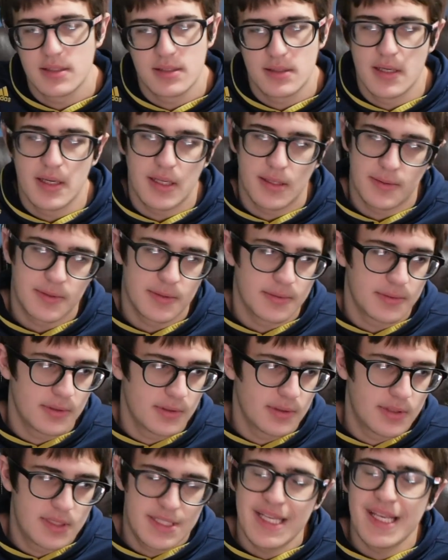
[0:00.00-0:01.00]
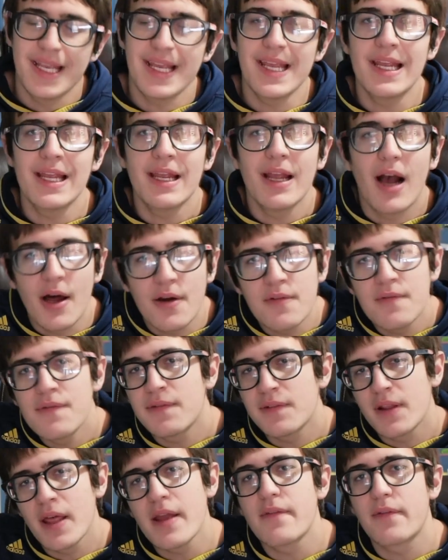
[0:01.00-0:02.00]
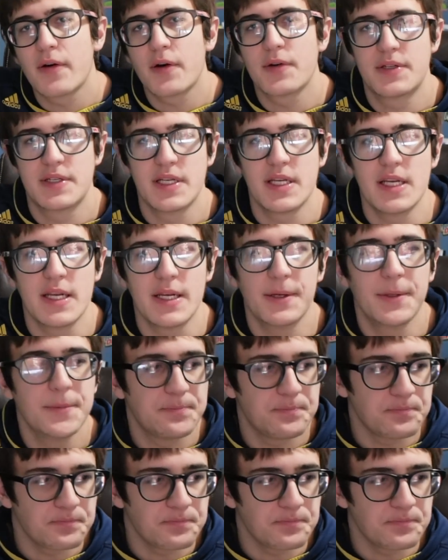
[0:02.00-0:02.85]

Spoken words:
Unflavored tea,